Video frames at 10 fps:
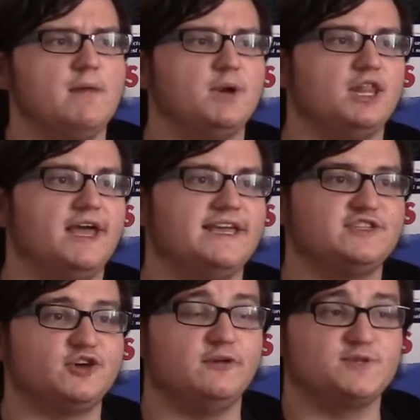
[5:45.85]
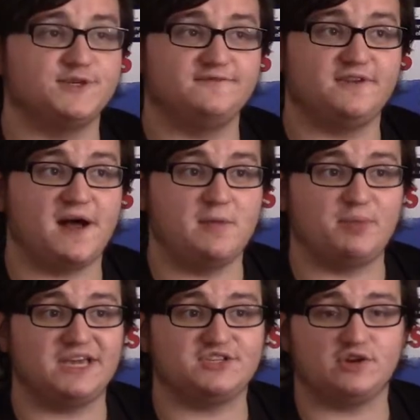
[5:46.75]
But like in terms of uh,
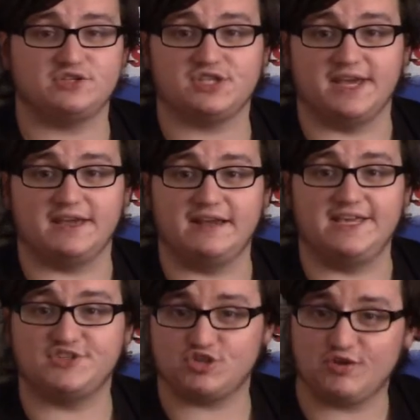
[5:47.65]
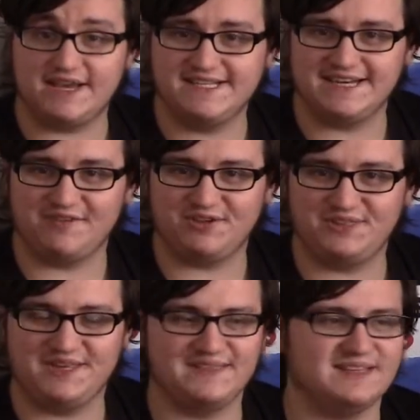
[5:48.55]
Pixar's like Easter eggs and
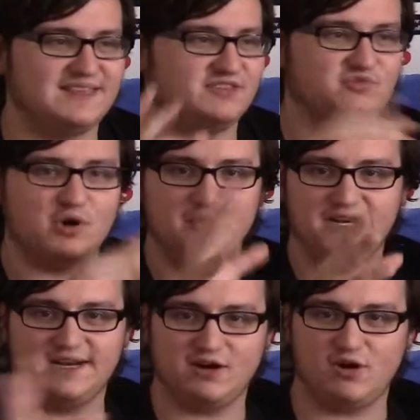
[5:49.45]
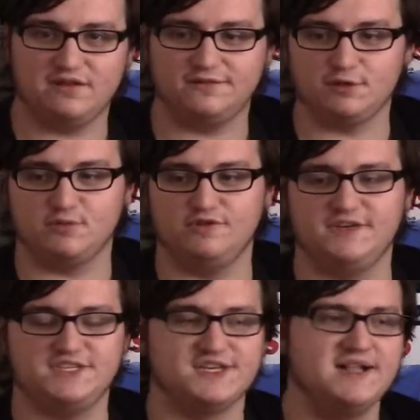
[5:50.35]
everything that they throw in in all of their
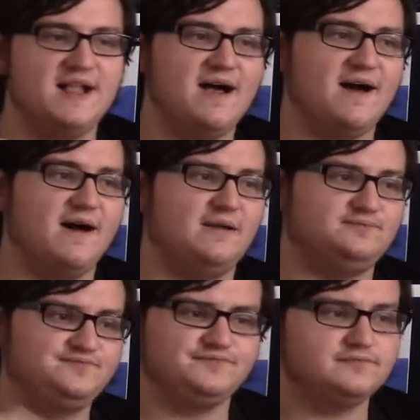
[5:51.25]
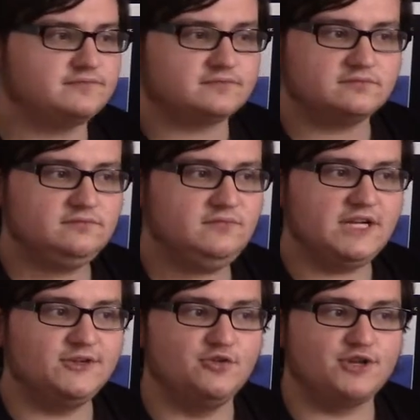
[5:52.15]
movies, um,
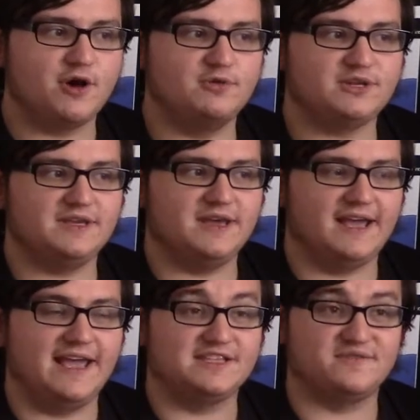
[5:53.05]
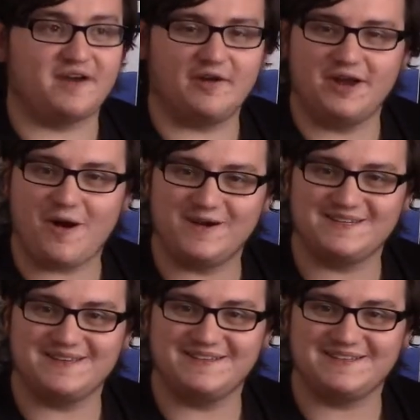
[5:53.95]
you don't it's very
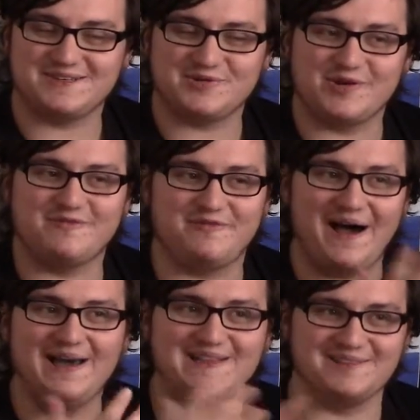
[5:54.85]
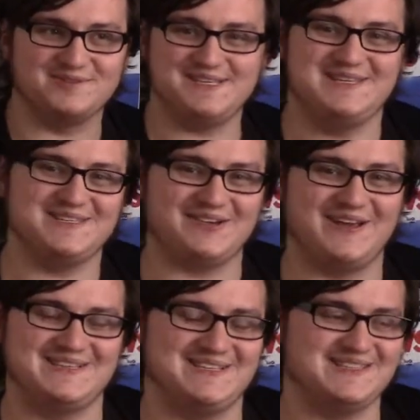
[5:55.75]
hard to, to sort of find those easter
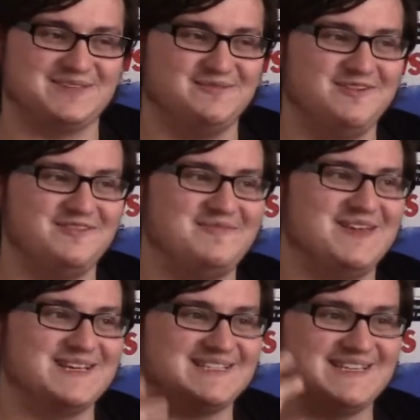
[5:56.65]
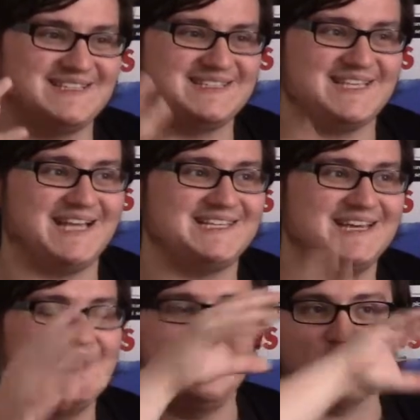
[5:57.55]
eggs in this movie because it's set
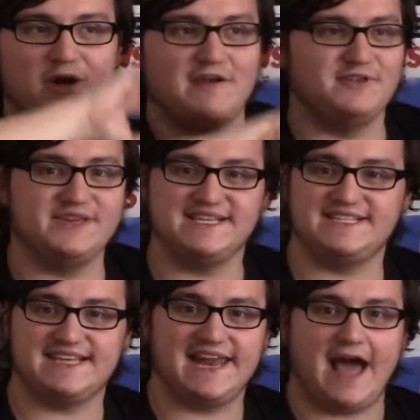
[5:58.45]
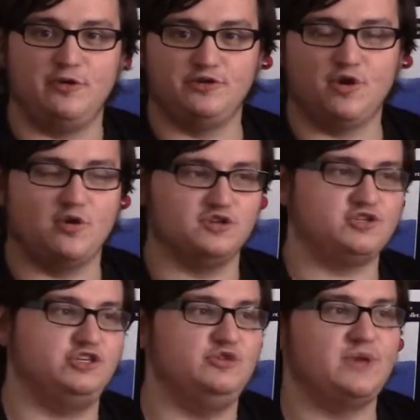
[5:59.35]
where everything is set outdoors
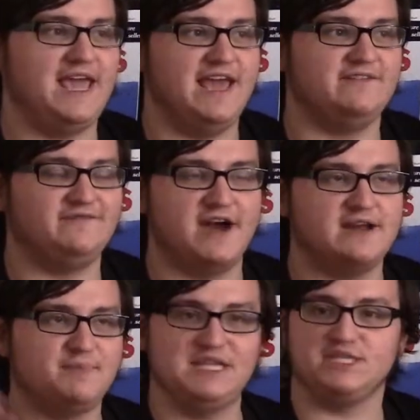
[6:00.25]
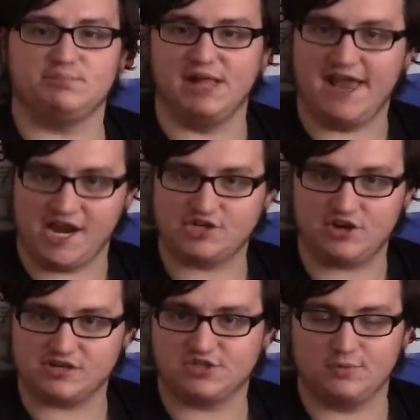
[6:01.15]
so you can't find a pizza planet
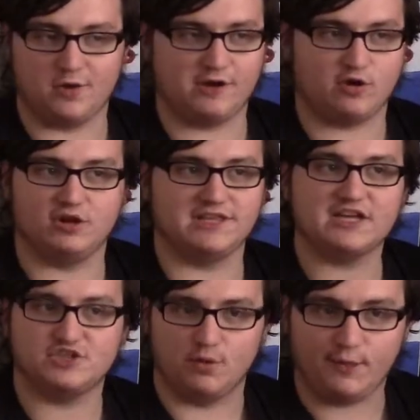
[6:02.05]
truck somewhere or a luxo